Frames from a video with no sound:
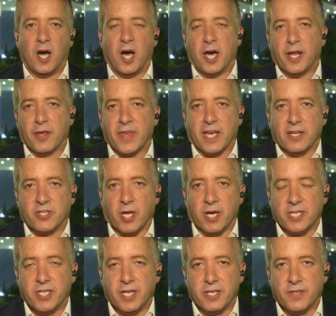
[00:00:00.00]
I don't think it's
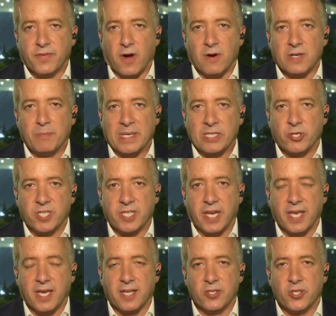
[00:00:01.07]
certain. As far as Manchester
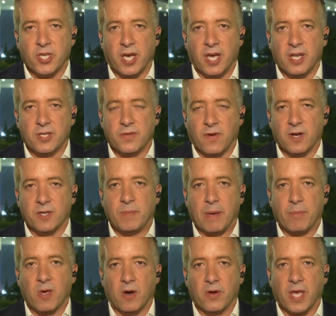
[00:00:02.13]
City are concerned, as far as
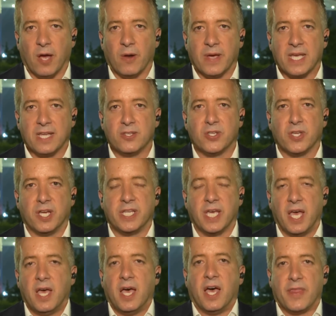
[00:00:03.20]
Pep Guardiola are concerned,
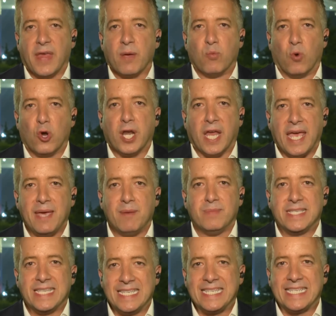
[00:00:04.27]
uh, they want him
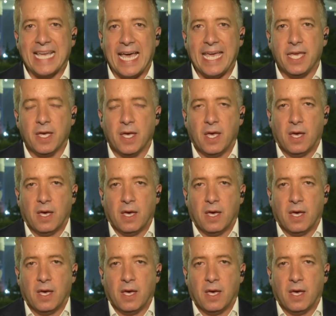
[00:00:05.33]
to stay.